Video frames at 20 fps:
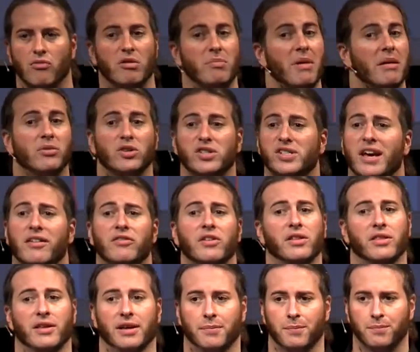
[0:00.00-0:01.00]
remembers
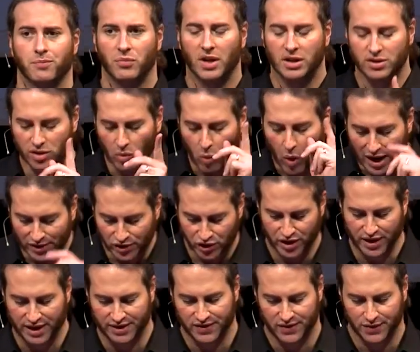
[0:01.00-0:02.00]
everything. So watch
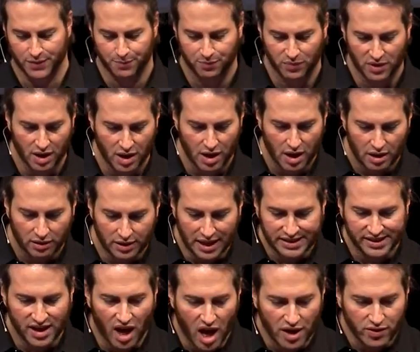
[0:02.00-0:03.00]
this.
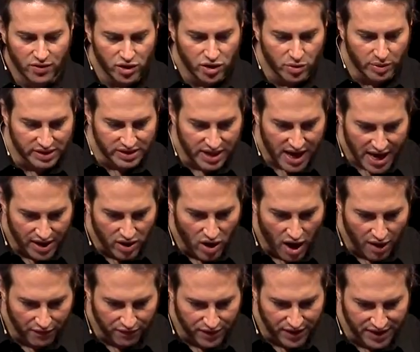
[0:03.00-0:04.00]
Let's undo and take
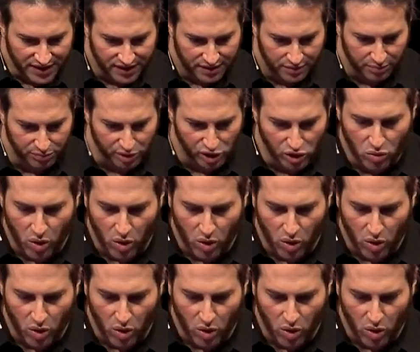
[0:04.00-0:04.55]
off this blue